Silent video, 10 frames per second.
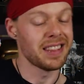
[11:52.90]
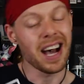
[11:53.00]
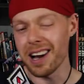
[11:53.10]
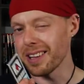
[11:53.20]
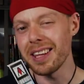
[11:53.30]

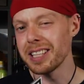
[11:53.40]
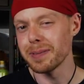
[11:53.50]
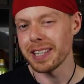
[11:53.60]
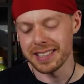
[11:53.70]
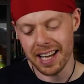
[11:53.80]
That I think is
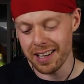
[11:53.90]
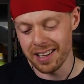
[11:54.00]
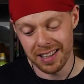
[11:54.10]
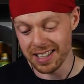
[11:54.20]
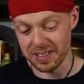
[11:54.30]
about a
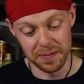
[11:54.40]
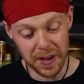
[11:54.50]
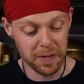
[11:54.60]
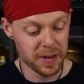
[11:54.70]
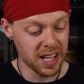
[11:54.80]
tenner. That's
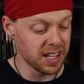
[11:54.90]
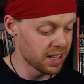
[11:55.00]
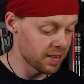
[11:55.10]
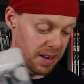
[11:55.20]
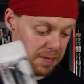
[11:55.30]
50,
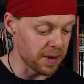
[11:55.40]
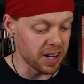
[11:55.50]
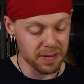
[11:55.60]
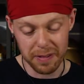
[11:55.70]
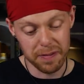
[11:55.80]
then
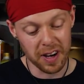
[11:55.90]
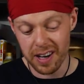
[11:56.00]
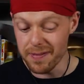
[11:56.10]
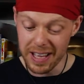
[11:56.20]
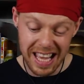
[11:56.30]
5 and
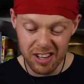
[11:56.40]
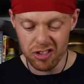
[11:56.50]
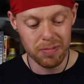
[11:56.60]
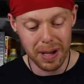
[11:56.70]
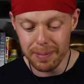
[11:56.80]

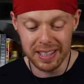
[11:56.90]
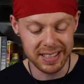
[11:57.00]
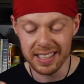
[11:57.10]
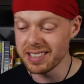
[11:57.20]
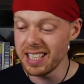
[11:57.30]
5-ish, maybe
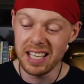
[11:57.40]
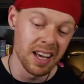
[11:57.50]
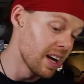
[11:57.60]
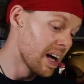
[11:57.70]
60.